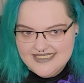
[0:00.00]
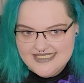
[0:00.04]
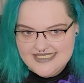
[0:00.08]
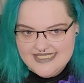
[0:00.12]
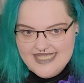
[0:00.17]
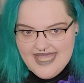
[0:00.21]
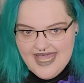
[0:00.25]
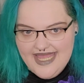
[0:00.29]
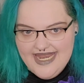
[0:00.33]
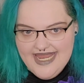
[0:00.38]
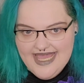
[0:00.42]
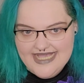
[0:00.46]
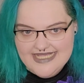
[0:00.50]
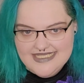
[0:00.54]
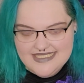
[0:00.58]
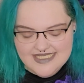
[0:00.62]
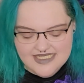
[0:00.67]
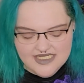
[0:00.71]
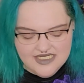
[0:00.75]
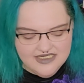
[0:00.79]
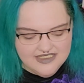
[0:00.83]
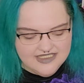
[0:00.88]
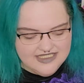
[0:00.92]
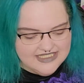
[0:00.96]
set as
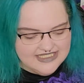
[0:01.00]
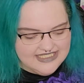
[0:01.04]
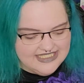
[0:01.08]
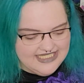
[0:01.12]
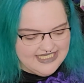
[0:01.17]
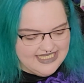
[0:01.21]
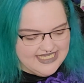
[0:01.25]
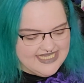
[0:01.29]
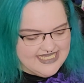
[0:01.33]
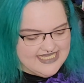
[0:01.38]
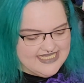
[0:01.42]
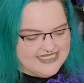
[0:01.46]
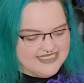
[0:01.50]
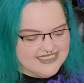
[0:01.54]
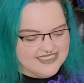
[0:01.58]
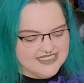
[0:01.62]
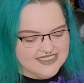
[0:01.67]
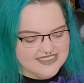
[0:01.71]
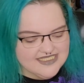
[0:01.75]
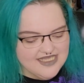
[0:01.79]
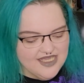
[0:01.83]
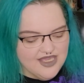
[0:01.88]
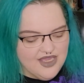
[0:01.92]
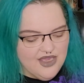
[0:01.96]
it currently
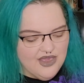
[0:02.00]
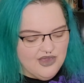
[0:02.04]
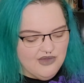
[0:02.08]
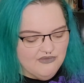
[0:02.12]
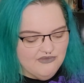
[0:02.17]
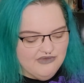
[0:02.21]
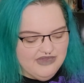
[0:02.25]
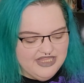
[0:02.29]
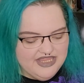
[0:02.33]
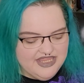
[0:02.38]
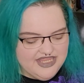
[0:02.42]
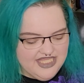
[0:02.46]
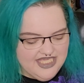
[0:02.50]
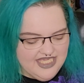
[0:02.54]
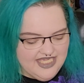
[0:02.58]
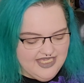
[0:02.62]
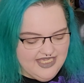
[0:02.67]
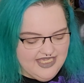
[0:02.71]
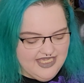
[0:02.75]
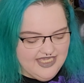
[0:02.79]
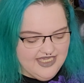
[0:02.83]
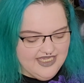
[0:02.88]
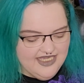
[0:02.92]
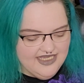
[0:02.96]
is, with
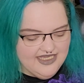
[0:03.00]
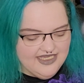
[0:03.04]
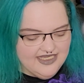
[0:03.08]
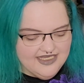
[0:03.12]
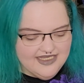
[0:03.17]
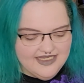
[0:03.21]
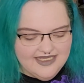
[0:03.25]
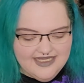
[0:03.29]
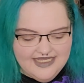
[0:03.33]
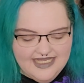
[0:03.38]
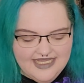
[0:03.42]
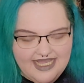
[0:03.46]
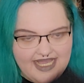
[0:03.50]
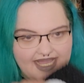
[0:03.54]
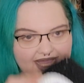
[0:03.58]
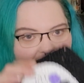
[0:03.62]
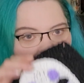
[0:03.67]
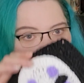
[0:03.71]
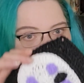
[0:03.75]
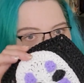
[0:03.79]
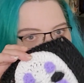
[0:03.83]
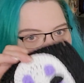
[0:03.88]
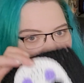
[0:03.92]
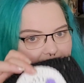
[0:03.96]
the
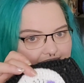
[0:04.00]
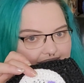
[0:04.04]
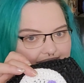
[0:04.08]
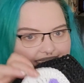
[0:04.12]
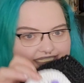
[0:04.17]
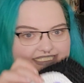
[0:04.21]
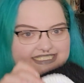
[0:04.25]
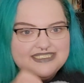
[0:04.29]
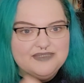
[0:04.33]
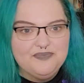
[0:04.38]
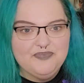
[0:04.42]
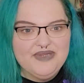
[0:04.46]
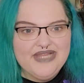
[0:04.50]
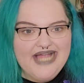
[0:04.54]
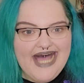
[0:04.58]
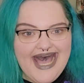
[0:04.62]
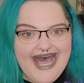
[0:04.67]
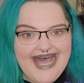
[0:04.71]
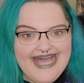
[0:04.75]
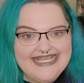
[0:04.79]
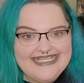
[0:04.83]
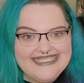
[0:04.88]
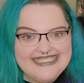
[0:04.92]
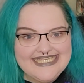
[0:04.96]

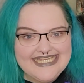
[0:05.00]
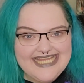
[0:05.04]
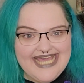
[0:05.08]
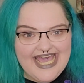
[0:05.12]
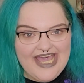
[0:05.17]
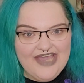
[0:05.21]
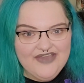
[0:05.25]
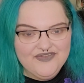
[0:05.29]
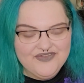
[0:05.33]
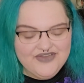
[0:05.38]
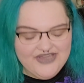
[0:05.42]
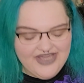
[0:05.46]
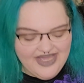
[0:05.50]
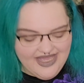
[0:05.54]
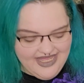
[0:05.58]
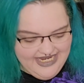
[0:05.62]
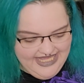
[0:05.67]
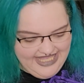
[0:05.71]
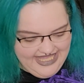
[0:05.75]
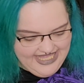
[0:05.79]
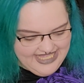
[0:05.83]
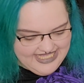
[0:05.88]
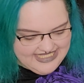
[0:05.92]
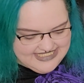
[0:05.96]
supplies that I've got
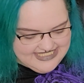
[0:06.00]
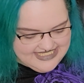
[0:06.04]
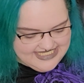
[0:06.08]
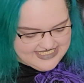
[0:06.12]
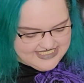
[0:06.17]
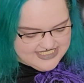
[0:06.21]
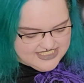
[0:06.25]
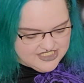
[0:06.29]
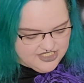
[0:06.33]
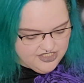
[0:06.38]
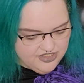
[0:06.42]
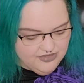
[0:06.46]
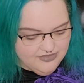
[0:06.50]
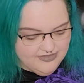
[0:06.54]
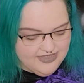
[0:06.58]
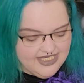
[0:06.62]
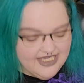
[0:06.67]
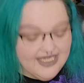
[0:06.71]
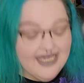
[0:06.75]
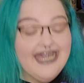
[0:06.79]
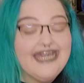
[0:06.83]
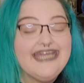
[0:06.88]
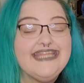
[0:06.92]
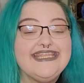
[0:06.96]
handy to
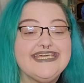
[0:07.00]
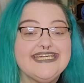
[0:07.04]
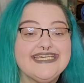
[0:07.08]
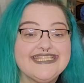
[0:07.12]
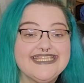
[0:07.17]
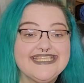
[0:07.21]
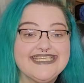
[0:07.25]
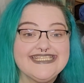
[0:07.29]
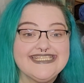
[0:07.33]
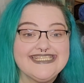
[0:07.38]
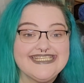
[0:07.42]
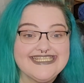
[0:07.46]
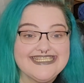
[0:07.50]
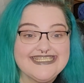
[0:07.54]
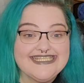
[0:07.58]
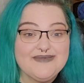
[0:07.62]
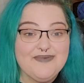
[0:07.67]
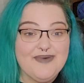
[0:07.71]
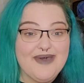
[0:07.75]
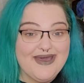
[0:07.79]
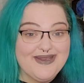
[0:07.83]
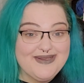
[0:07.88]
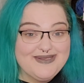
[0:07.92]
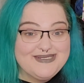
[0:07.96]
me, I think this is
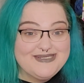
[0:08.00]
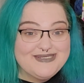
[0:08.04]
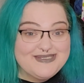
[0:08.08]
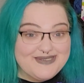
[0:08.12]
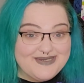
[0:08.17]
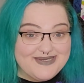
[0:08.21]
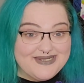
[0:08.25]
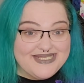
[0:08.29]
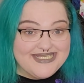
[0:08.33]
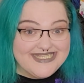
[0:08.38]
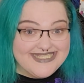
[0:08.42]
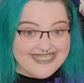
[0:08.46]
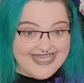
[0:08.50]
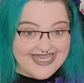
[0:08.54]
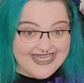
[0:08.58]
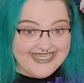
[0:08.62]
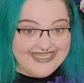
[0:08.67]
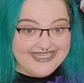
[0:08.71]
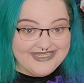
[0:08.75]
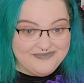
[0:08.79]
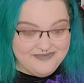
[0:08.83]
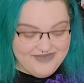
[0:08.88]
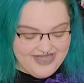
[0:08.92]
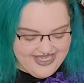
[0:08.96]
about as good as I
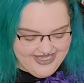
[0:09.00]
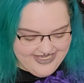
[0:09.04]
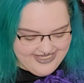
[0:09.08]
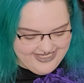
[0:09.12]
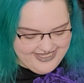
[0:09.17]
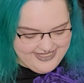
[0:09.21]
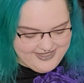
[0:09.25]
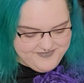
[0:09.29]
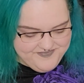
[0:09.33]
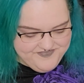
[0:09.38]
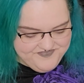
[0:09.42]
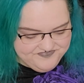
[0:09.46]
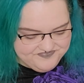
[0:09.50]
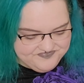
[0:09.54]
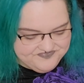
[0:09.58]
can make it.